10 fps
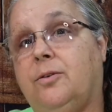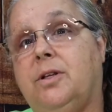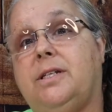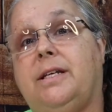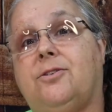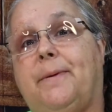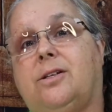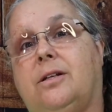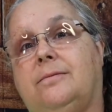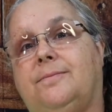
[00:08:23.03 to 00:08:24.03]
to want to take your
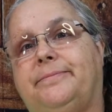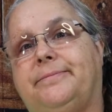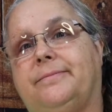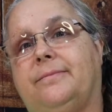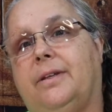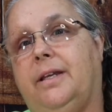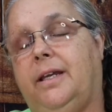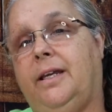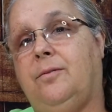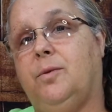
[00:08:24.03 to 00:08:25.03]
spatula.
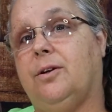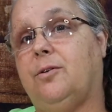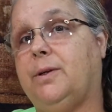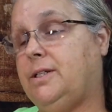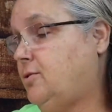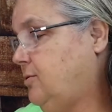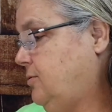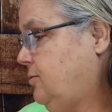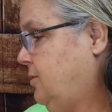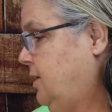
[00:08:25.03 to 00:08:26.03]
And we're going
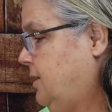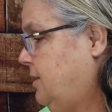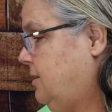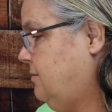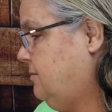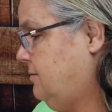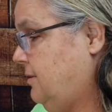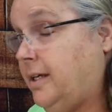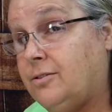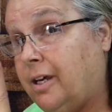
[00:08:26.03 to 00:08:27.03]
to
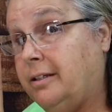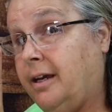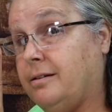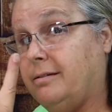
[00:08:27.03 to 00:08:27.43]
not do that yet.